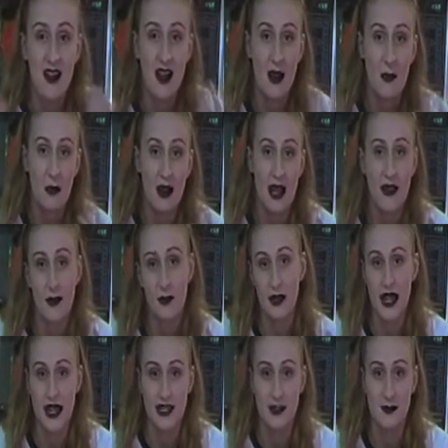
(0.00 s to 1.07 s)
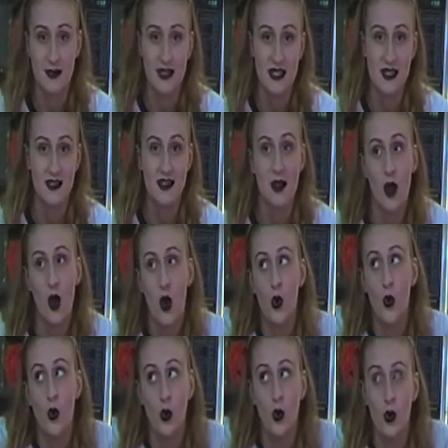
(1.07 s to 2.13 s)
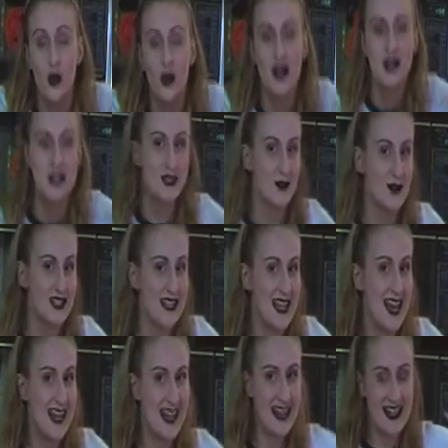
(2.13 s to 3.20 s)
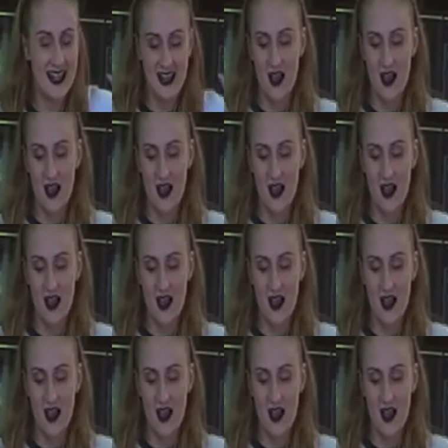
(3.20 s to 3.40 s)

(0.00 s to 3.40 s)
I brought out the black lipstick. Ooh, so excited.